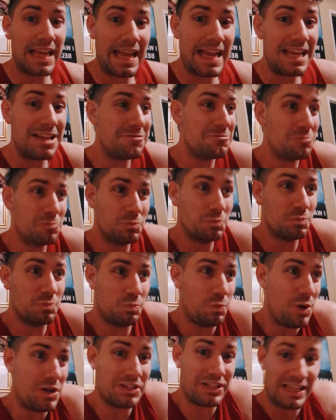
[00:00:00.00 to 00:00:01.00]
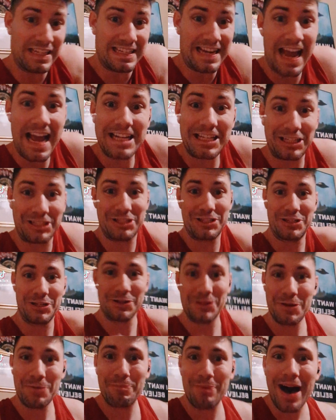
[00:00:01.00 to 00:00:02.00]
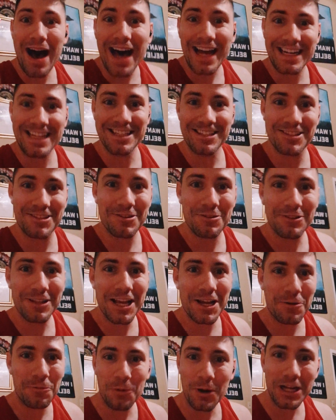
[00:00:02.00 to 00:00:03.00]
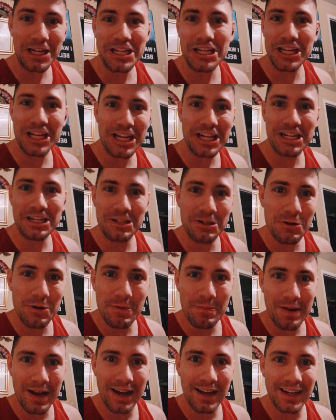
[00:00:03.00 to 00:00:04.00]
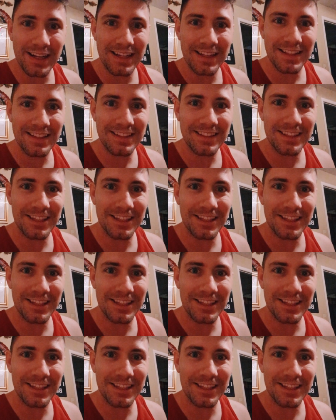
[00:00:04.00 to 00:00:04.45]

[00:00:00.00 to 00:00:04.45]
it was attached to the body. So, like, what are you going to do about it?